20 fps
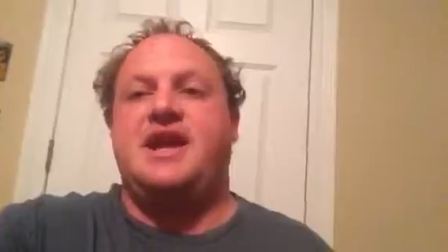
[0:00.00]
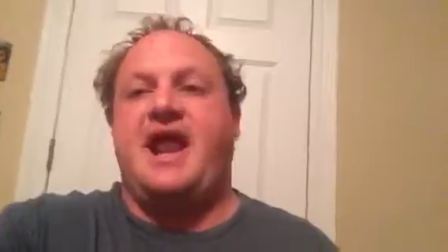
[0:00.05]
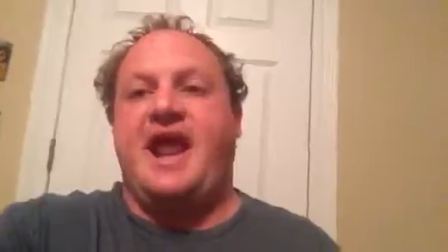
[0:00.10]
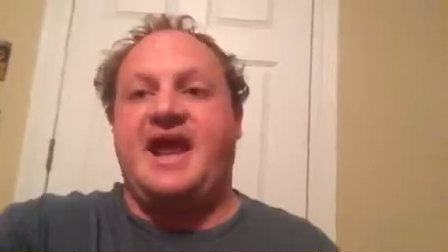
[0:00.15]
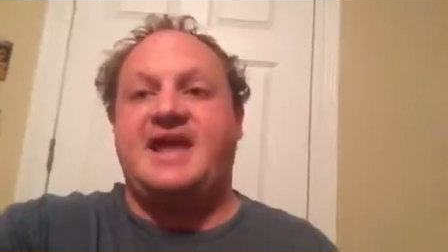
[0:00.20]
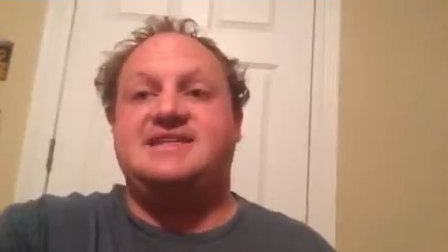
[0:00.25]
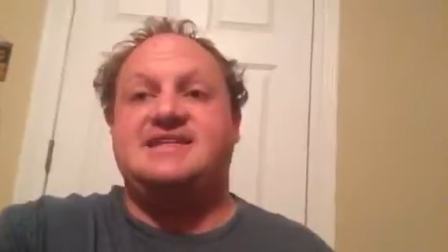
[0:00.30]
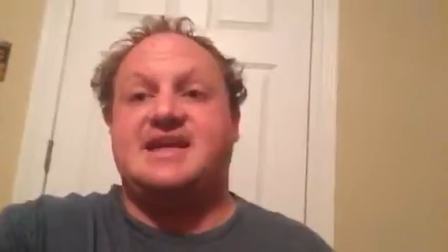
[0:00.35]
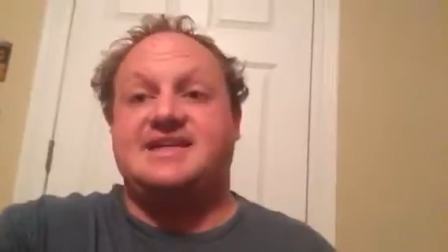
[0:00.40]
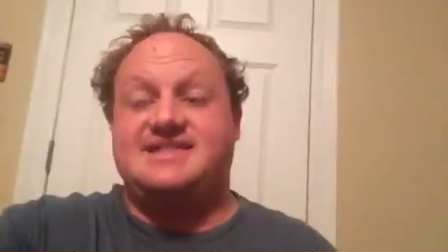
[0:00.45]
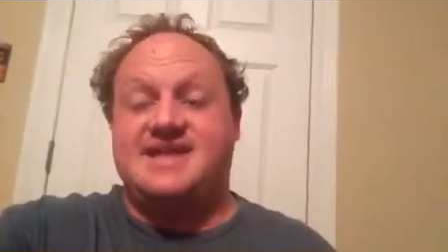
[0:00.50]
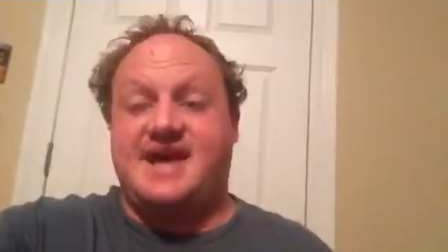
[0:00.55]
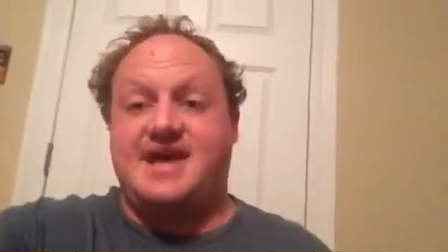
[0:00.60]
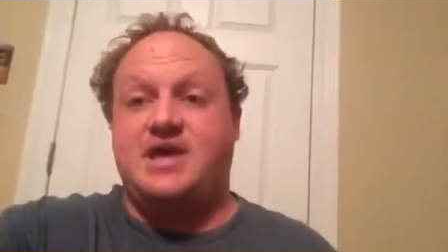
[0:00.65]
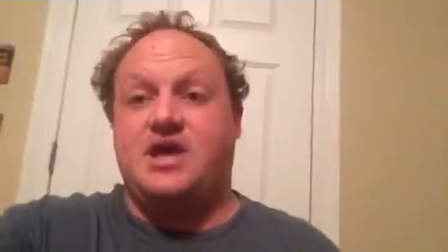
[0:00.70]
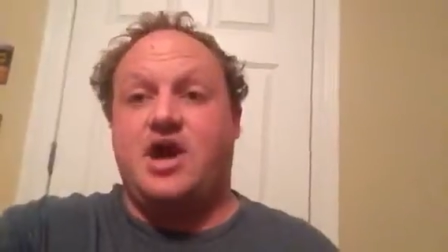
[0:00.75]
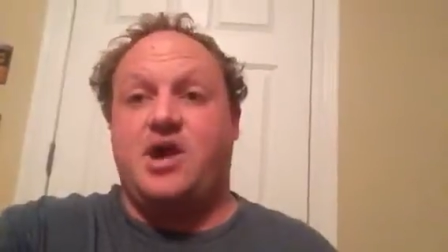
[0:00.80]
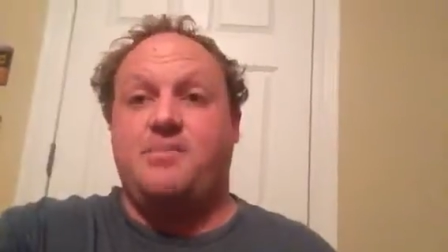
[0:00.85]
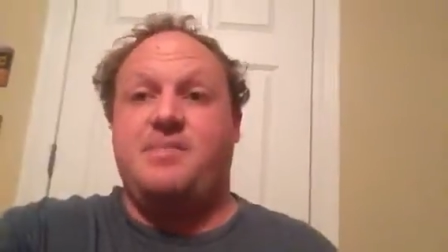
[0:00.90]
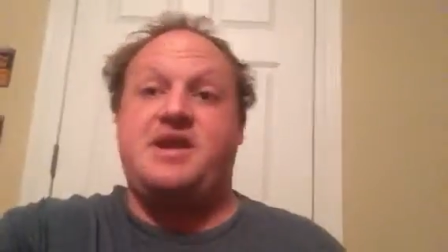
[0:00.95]
an
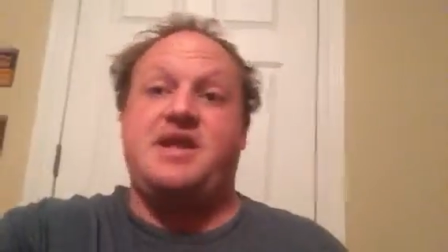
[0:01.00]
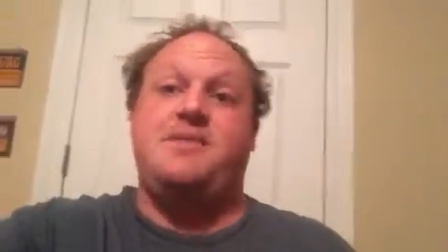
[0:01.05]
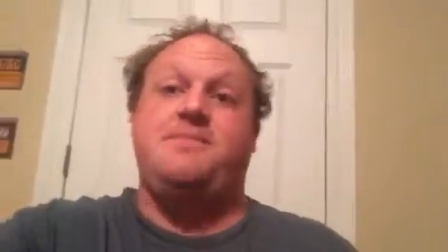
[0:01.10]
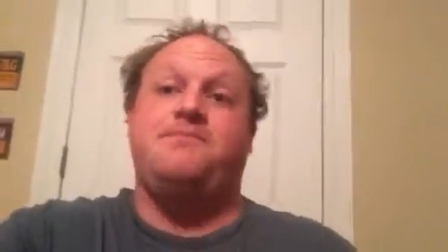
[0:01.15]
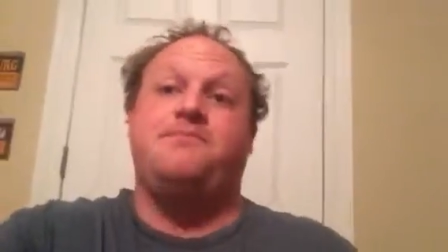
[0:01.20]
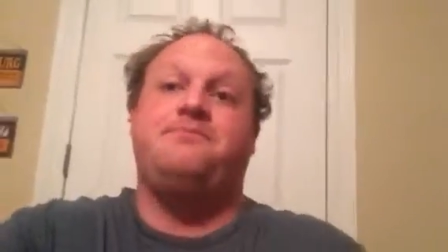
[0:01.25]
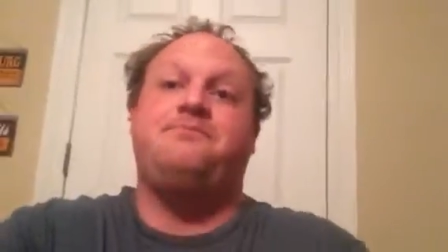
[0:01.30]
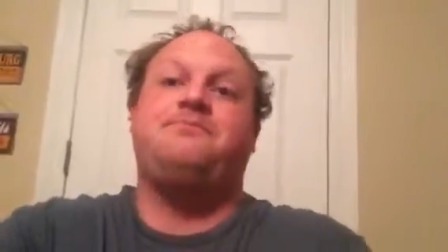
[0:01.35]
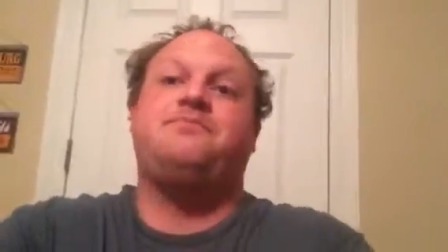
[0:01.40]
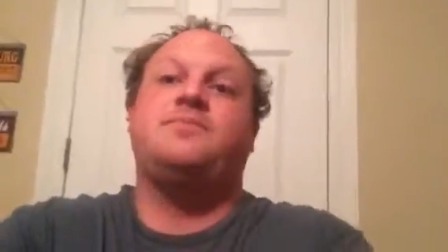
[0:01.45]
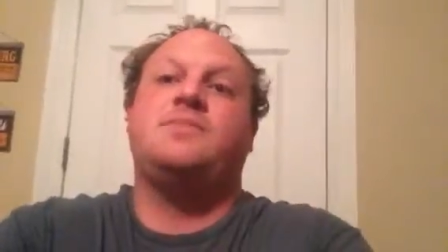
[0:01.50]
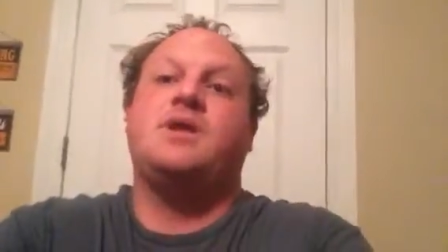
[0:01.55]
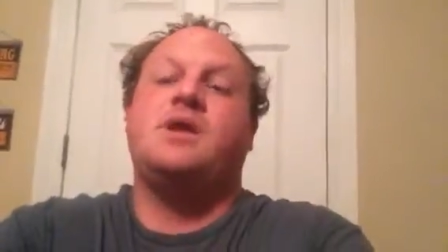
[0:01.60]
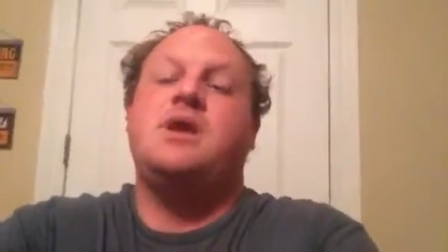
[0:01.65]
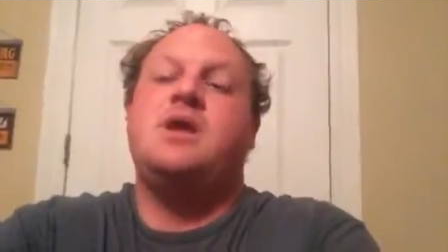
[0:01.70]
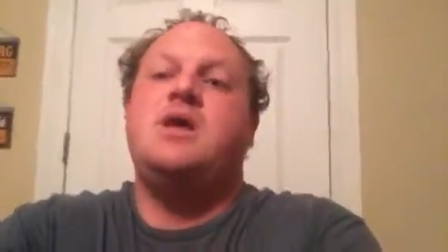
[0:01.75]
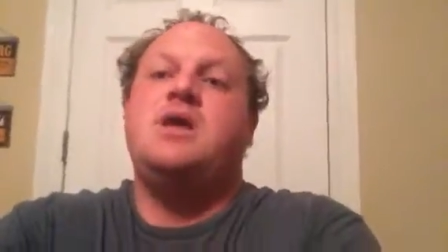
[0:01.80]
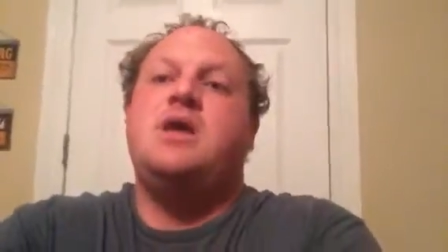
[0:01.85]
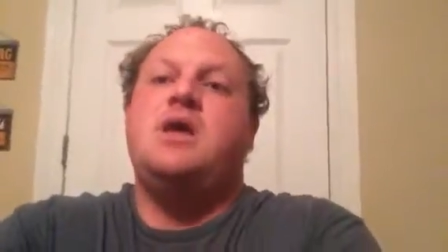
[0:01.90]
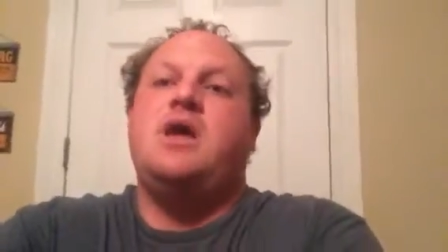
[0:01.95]
anti-tank company.
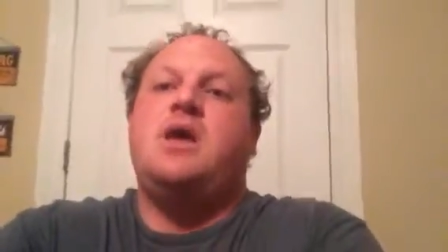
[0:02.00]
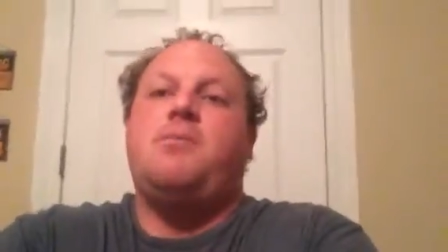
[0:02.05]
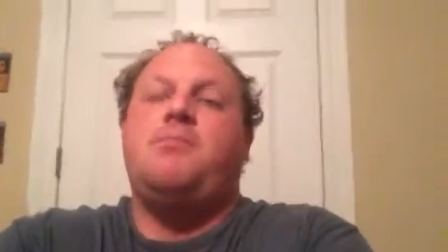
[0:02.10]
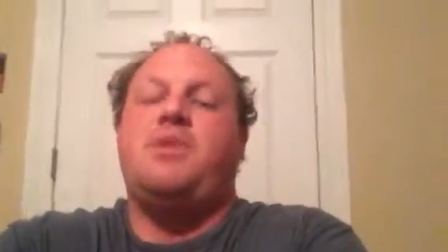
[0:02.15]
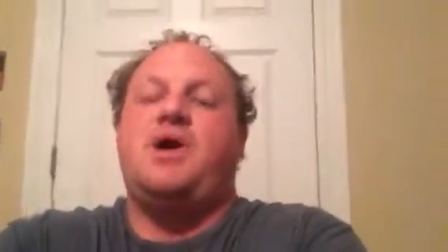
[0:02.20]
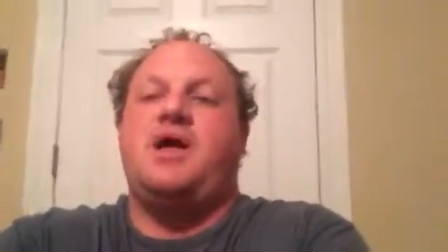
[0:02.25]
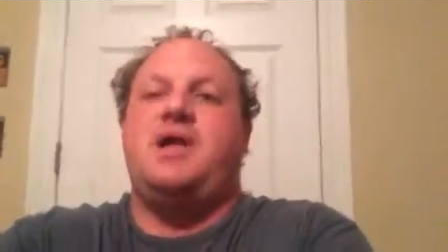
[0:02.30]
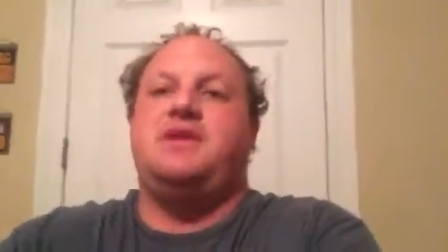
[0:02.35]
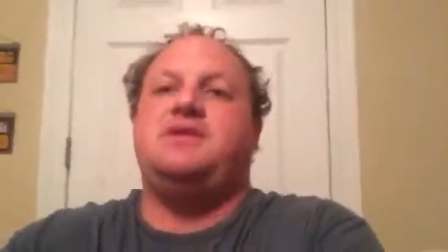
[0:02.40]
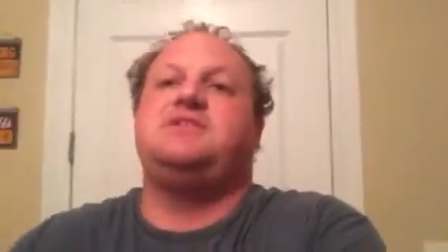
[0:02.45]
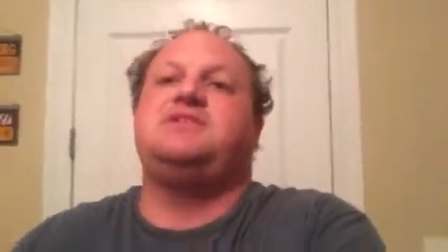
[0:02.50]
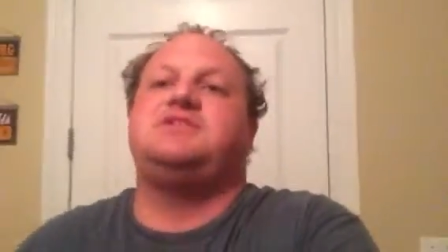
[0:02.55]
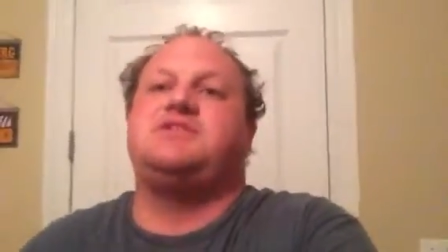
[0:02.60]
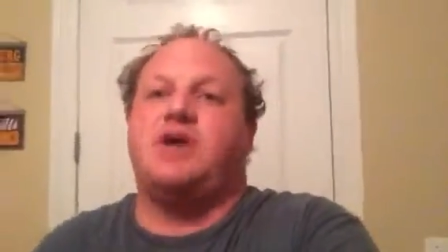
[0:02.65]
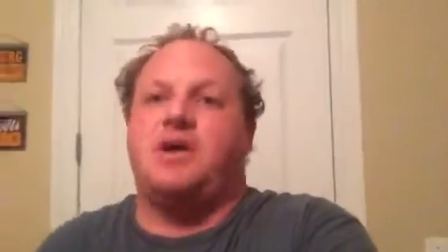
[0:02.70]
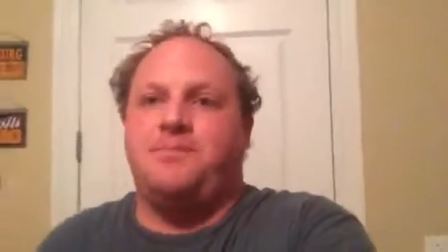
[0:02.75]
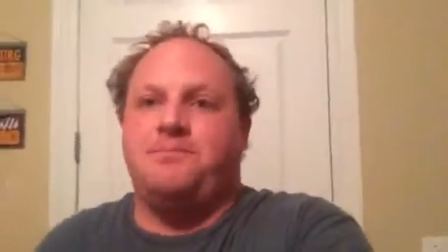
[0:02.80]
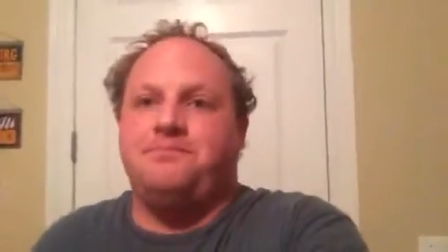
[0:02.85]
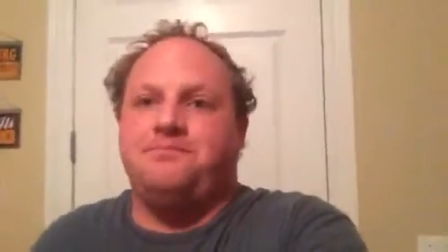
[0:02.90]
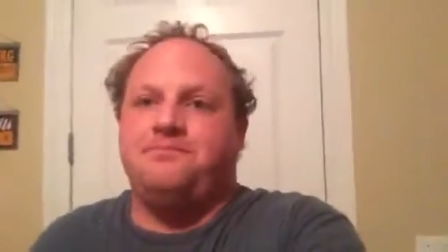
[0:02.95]
But
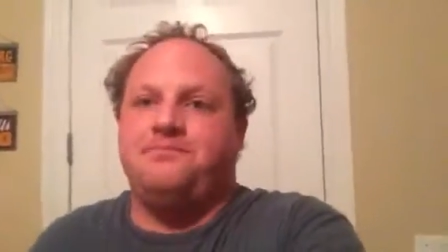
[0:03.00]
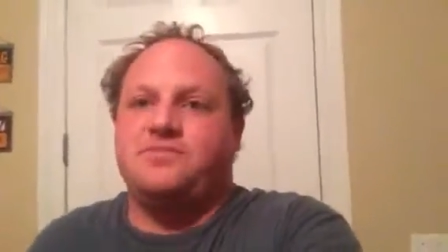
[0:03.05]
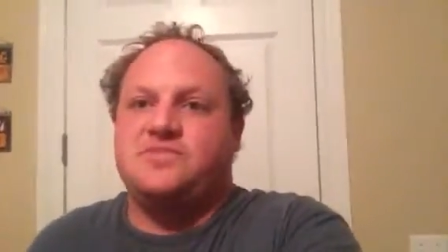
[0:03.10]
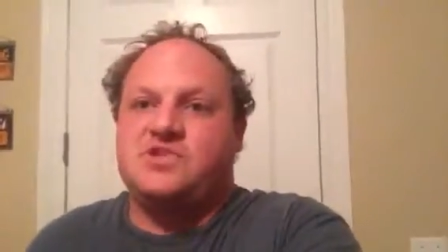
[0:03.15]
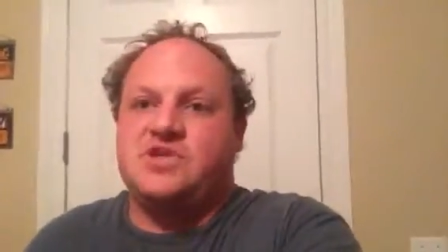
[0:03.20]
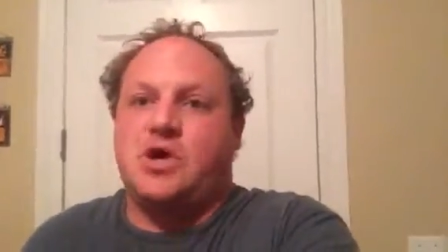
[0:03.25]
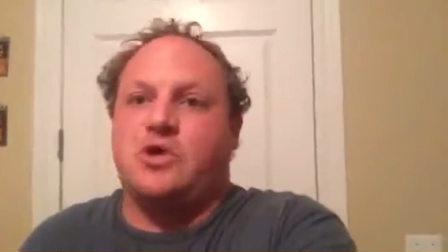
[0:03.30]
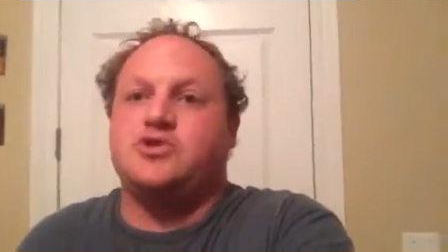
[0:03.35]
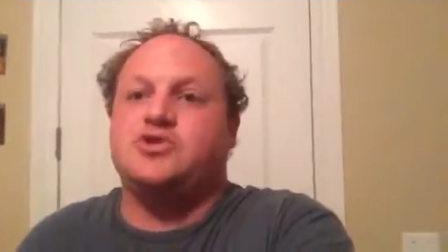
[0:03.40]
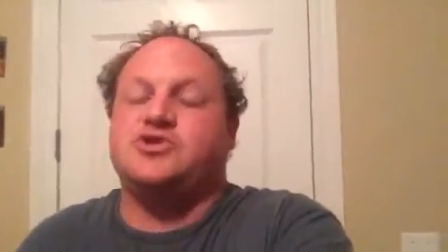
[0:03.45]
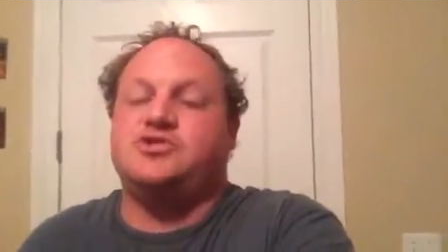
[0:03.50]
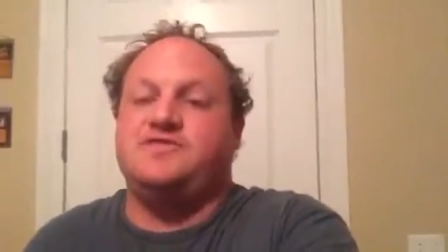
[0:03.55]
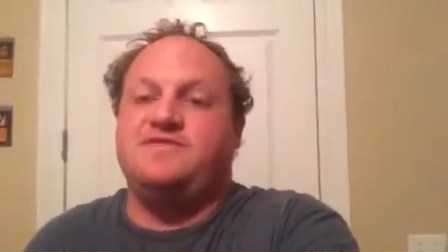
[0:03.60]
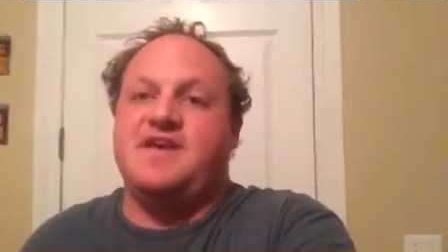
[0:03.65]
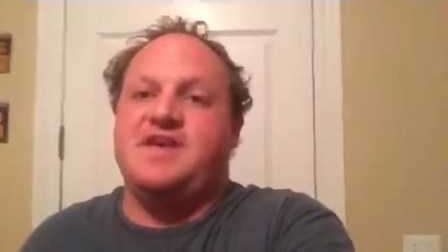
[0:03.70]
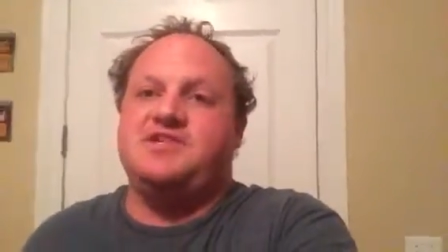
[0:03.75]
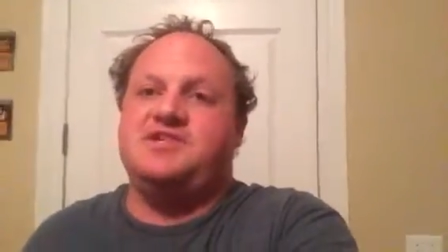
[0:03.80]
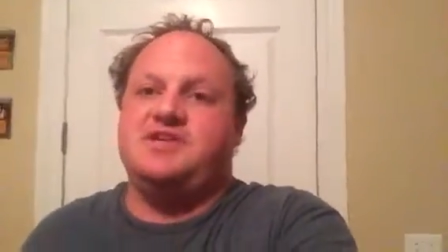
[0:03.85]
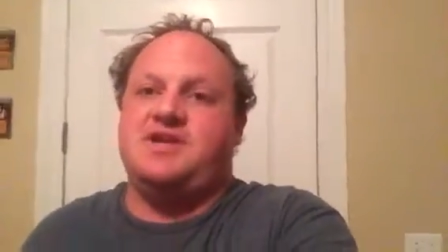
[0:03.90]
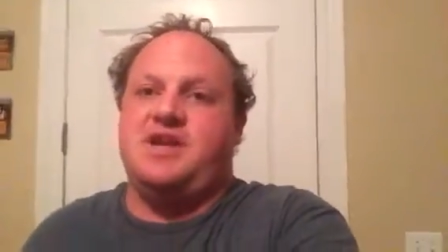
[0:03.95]
some soldiers
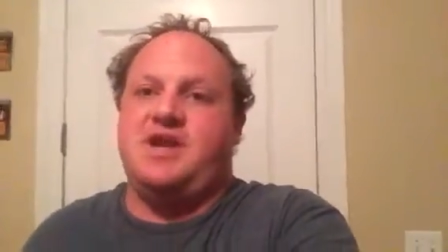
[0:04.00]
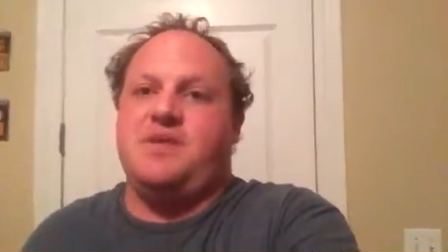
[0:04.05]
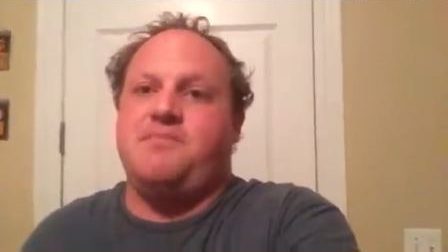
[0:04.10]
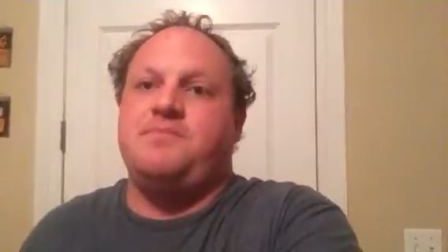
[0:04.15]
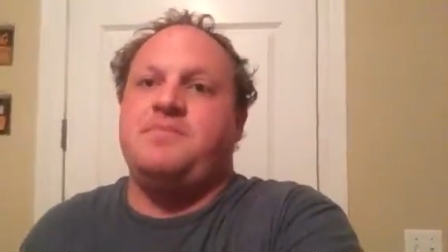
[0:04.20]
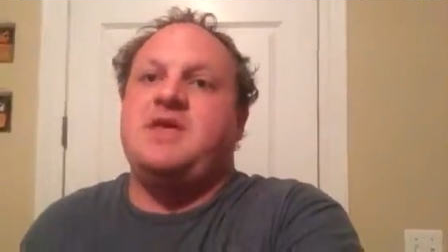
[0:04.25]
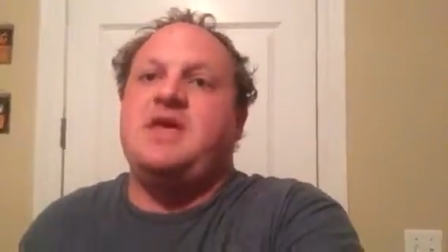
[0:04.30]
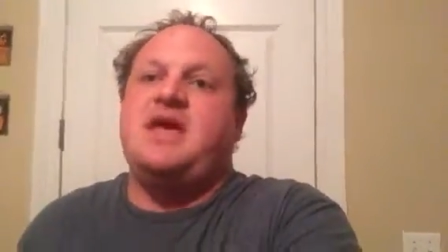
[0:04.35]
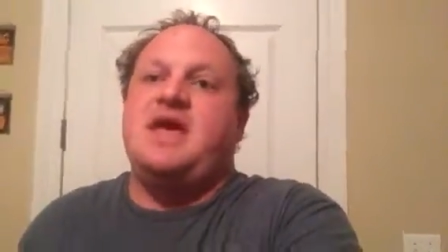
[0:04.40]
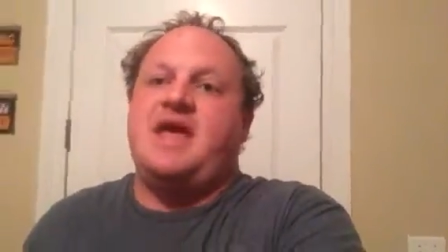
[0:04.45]
visited him